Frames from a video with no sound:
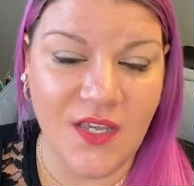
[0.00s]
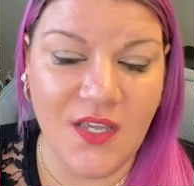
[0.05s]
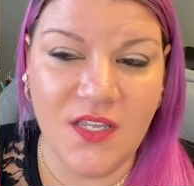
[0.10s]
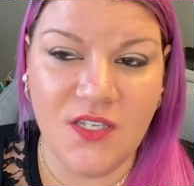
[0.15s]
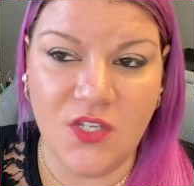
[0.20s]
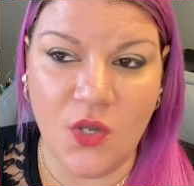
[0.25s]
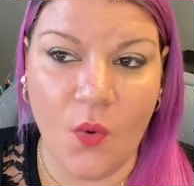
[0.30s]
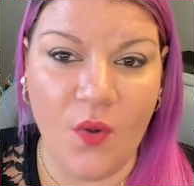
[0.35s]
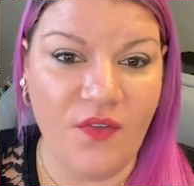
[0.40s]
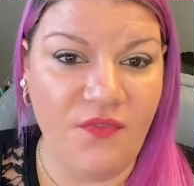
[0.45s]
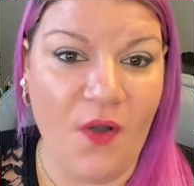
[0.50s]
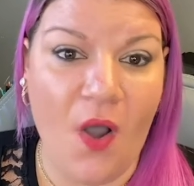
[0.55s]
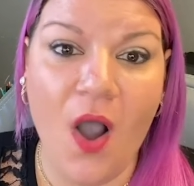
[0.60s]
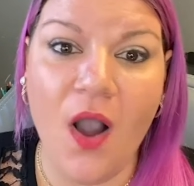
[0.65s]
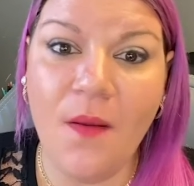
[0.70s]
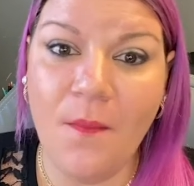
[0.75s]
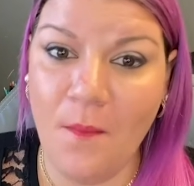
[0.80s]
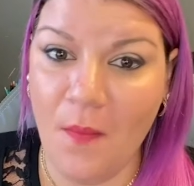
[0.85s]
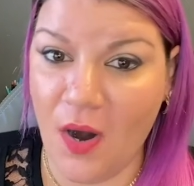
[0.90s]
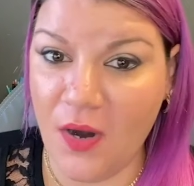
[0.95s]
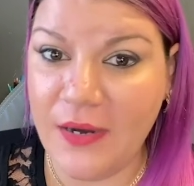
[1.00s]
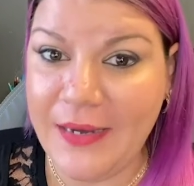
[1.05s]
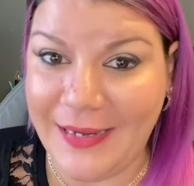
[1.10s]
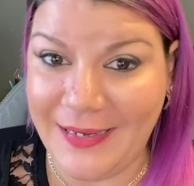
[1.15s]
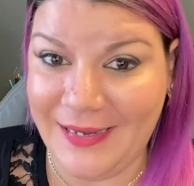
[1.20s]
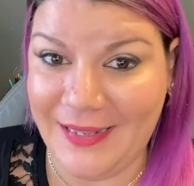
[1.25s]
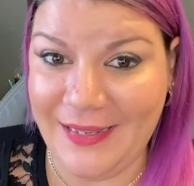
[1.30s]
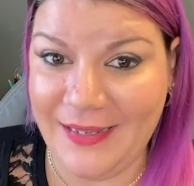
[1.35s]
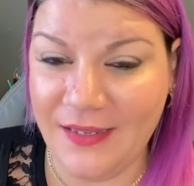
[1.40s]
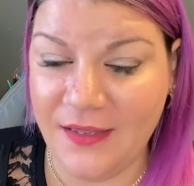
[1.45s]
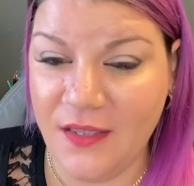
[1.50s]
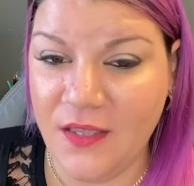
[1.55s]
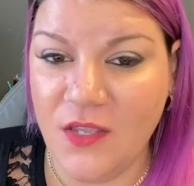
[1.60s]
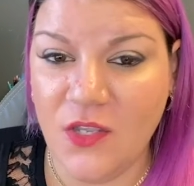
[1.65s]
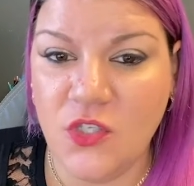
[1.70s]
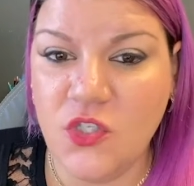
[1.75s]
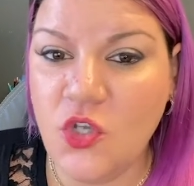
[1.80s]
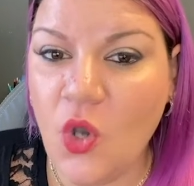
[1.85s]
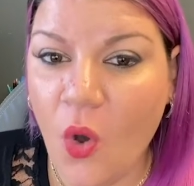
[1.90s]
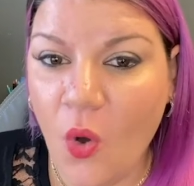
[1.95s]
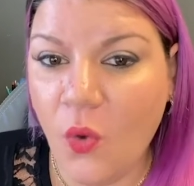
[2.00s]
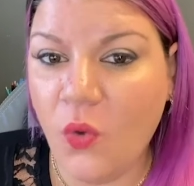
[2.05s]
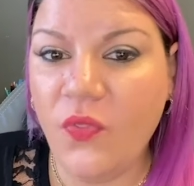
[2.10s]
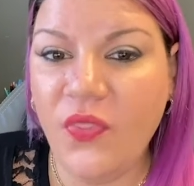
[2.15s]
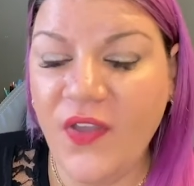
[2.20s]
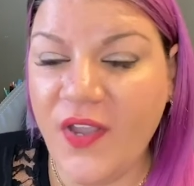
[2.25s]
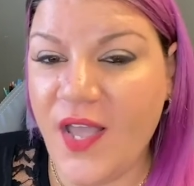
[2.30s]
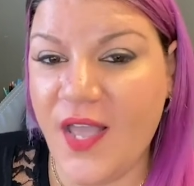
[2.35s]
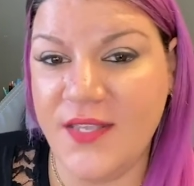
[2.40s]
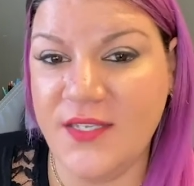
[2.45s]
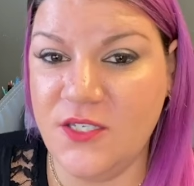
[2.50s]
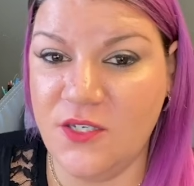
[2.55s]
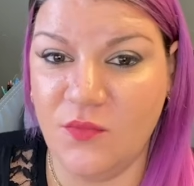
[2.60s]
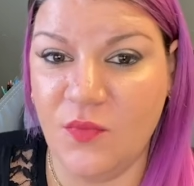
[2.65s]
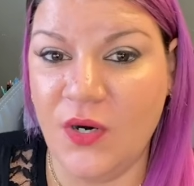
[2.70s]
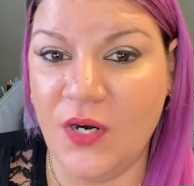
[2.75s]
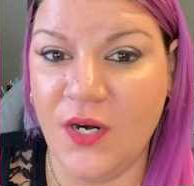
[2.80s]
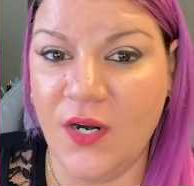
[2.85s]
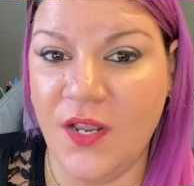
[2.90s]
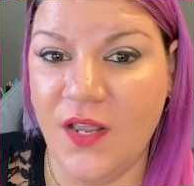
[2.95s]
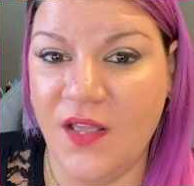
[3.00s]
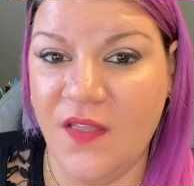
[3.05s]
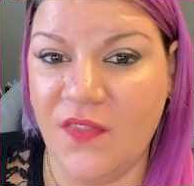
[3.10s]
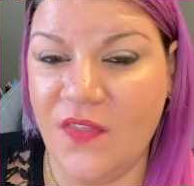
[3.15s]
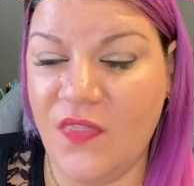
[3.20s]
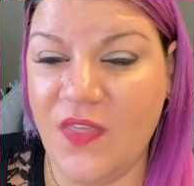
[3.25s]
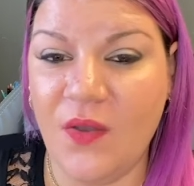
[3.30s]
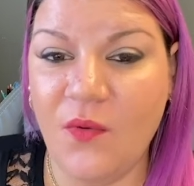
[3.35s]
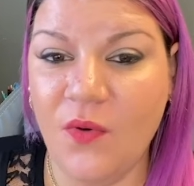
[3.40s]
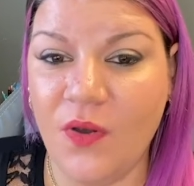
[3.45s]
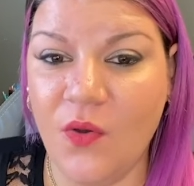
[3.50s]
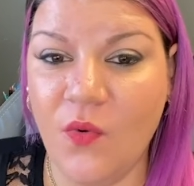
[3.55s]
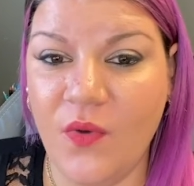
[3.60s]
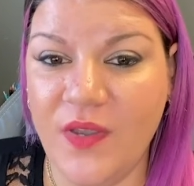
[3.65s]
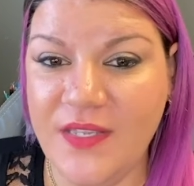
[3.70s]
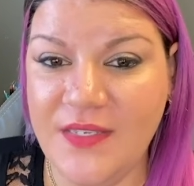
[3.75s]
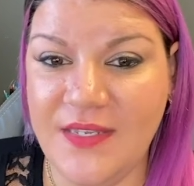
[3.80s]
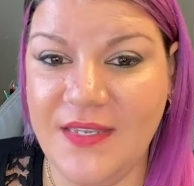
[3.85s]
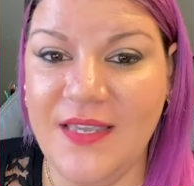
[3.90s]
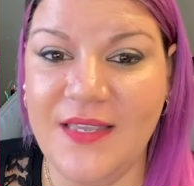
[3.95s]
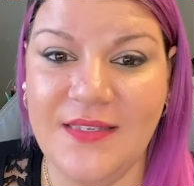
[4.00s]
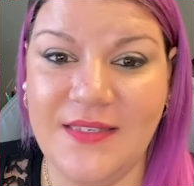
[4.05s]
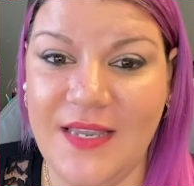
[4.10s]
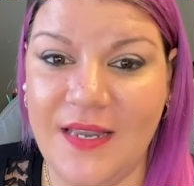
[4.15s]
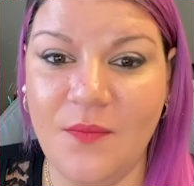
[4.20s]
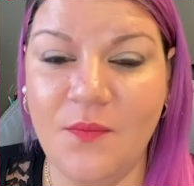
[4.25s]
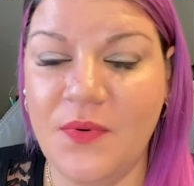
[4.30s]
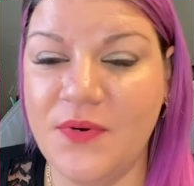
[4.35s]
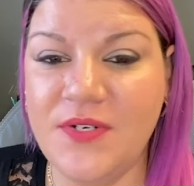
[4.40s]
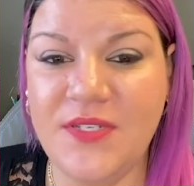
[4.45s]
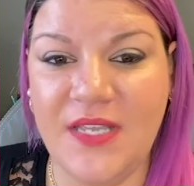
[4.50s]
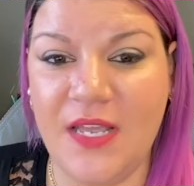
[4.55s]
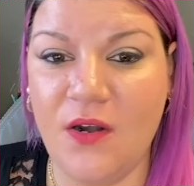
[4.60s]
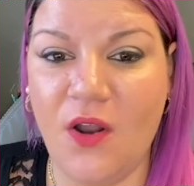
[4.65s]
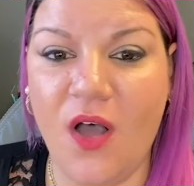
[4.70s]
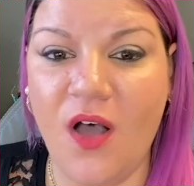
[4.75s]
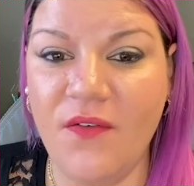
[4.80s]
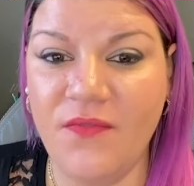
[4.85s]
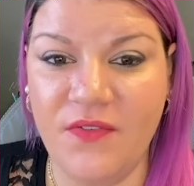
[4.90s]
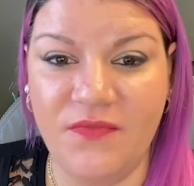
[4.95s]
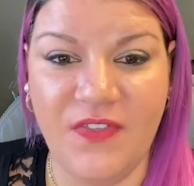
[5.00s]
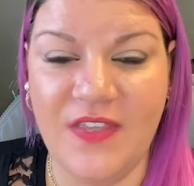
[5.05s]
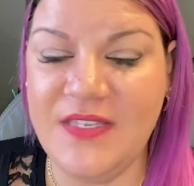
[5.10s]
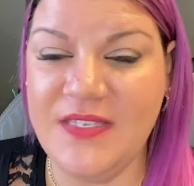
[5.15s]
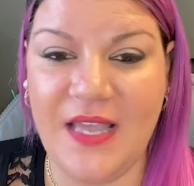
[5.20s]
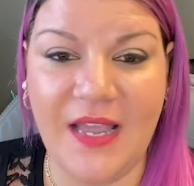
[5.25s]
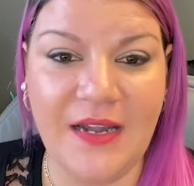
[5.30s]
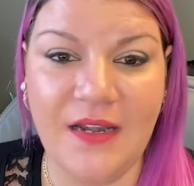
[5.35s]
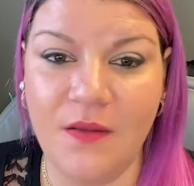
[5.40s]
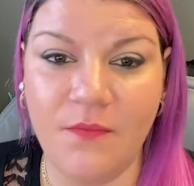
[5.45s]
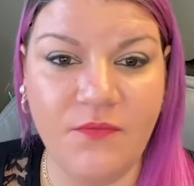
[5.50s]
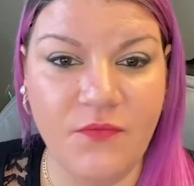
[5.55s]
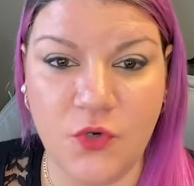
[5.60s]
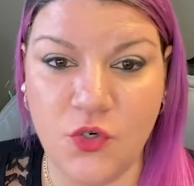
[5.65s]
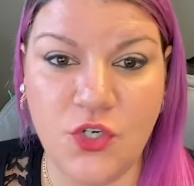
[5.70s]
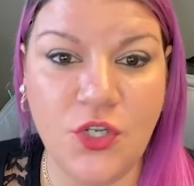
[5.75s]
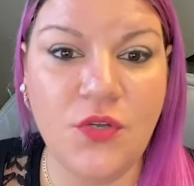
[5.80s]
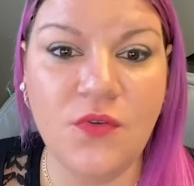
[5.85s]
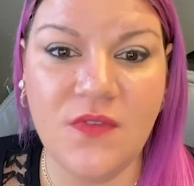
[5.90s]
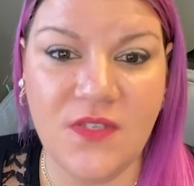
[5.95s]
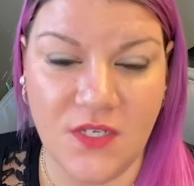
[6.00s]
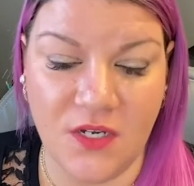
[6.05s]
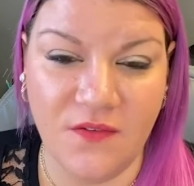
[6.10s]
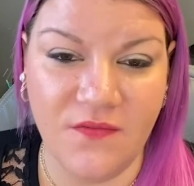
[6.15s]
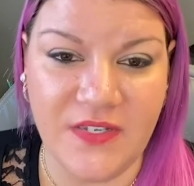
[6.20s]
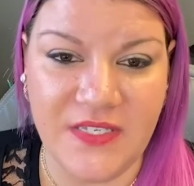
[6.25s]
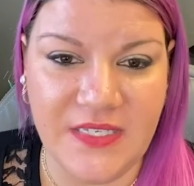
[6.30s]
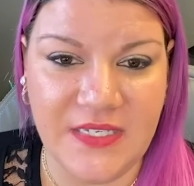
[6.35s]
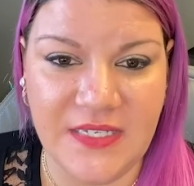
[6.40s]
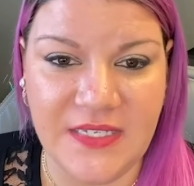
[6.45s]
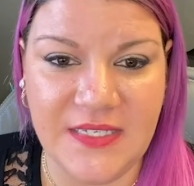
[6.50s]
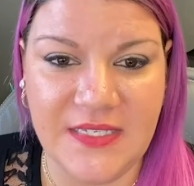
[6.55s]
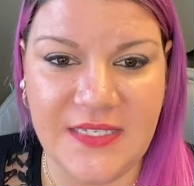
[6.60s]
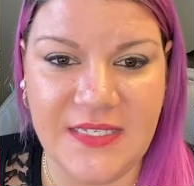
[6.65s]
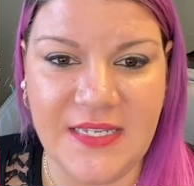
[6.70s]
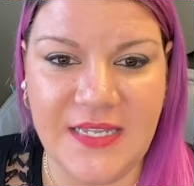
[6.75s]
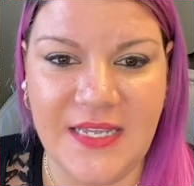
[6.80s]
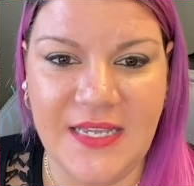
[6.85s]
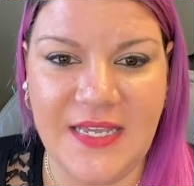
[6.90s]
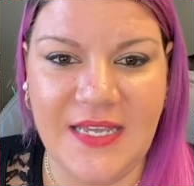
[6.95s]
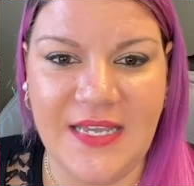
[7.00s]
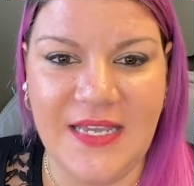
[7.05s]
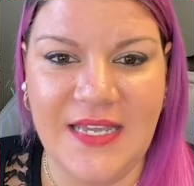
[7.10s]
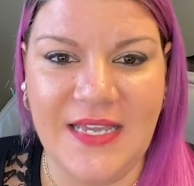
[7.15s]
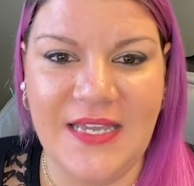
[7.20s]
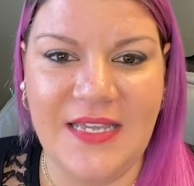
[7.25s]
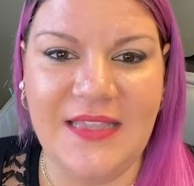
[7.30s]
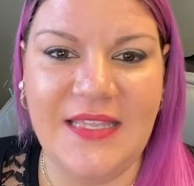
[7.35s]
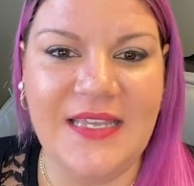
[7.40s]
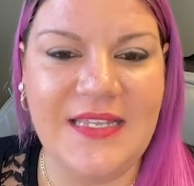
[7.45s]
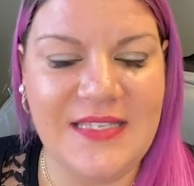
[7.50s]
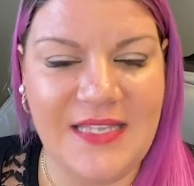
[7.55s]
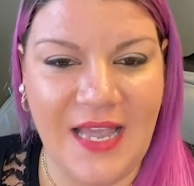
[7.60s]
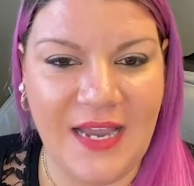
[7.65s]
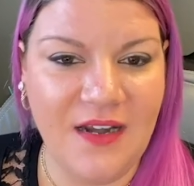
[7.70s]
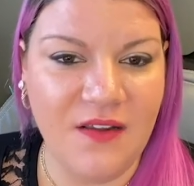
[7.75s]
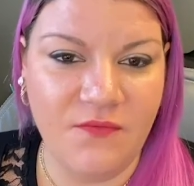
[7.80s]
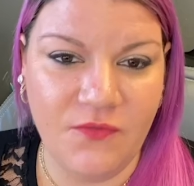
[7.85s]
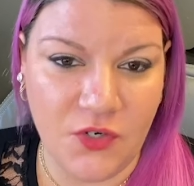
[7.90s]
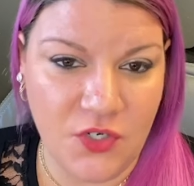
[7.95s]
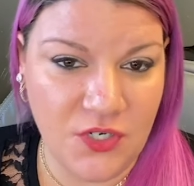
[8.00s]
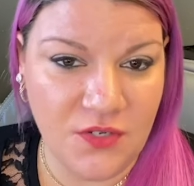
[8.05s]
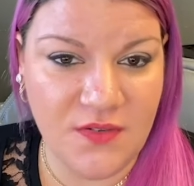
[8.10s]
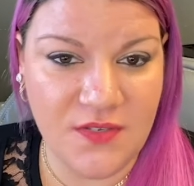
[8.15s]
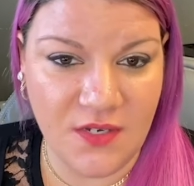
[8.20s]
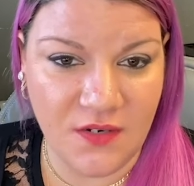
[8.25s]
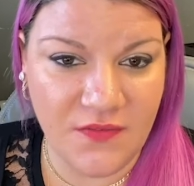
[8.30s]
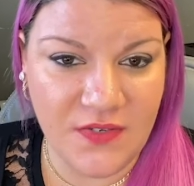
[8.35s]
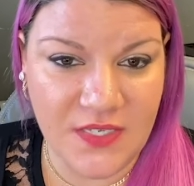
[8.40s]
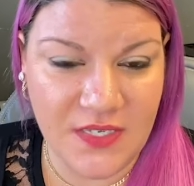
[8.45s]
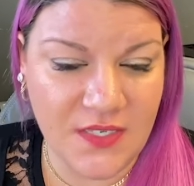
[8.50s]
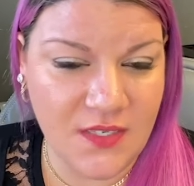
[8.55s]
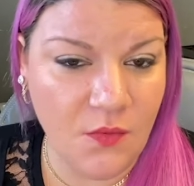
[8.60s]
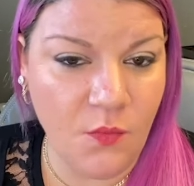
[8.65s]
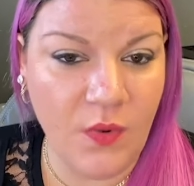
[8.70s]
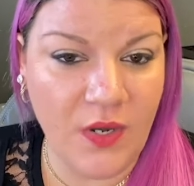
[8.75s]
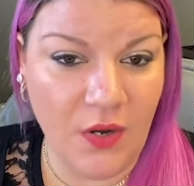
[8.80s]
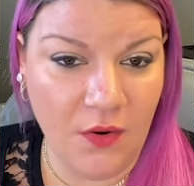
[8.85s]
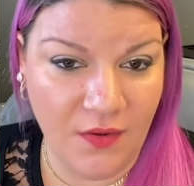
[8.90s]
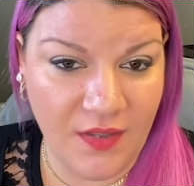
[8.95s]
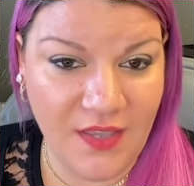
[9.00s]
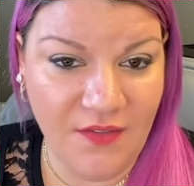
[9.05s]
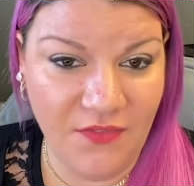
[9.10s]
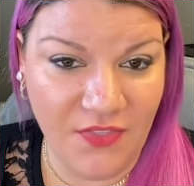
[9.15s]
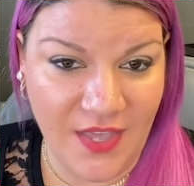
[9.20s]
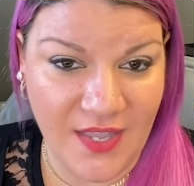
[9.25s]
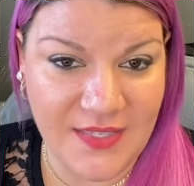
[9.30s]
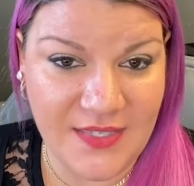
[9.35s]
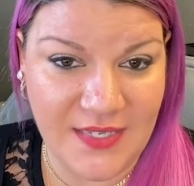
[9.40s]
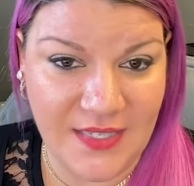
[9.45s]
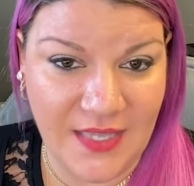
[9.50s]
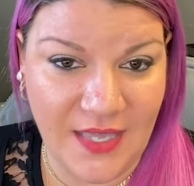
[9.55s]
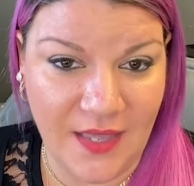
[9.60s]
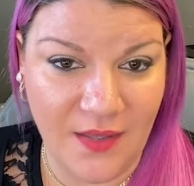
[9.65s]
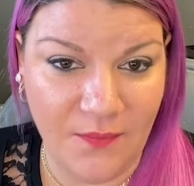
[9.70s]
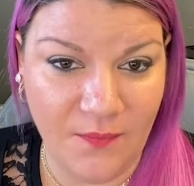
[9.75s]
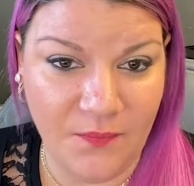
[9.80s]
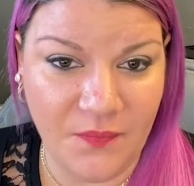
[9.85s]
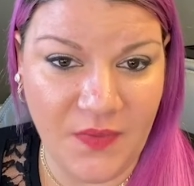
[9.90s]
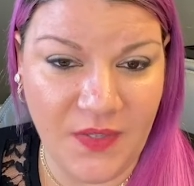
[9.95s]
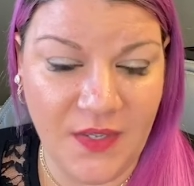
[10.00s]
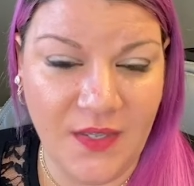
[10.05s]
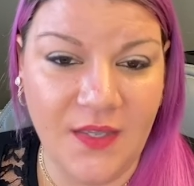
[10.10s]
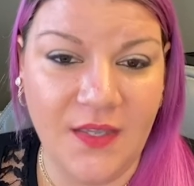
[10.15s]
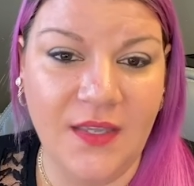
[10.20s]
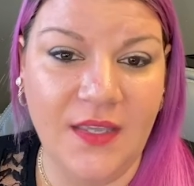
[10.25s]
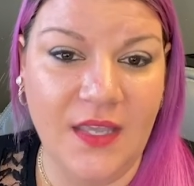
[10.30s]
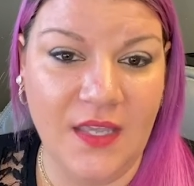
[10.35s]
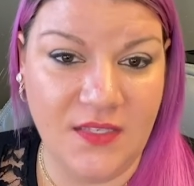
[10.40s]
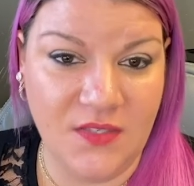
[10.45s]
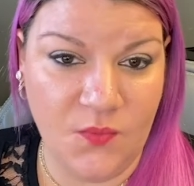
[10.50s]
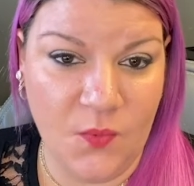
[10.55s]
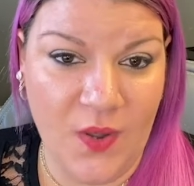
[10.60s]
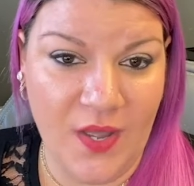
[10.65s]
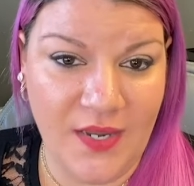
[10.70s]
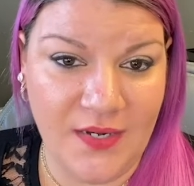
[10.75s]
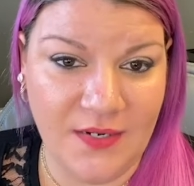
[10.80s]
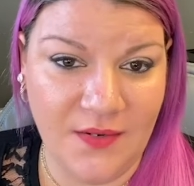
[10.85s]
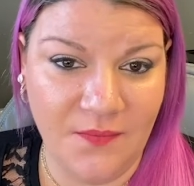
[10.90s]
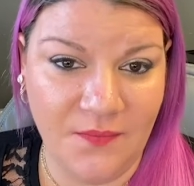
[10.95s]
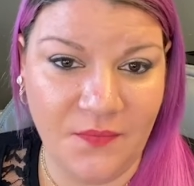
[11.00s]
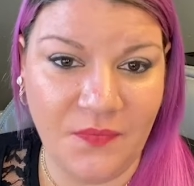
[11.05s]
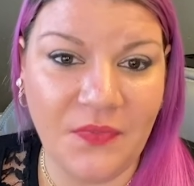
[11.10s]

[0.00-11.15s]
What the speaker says: So if our marketing told the customer that they were going to get 10% off if they signed up for 2 services, and they sign up for 2 services and we don't give that to them, guess what?